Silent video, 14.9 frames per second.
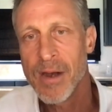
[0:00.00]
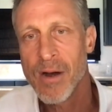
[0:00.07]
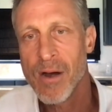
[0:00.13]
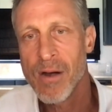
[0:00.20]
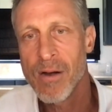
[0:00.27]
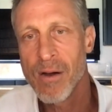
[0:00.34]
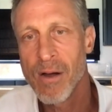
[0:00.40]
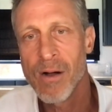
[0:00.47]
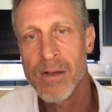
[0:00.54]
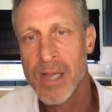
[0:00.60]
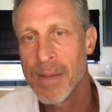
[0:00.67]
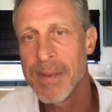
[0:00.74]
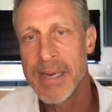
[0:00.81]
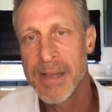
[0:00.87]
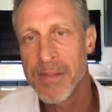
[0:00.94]
that are
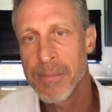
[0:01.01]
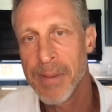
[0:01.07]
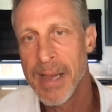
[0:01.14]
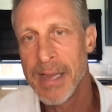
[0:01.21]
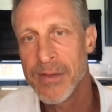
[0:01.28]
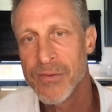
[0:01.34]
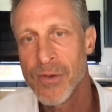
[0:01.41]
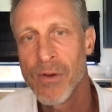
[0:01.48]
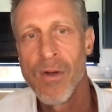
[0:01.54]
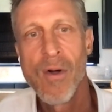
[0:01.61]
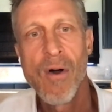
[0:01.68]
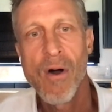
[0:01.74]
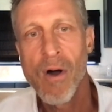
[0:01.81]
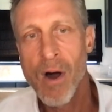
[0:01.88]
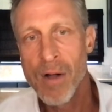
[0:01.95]
all coming down the pike so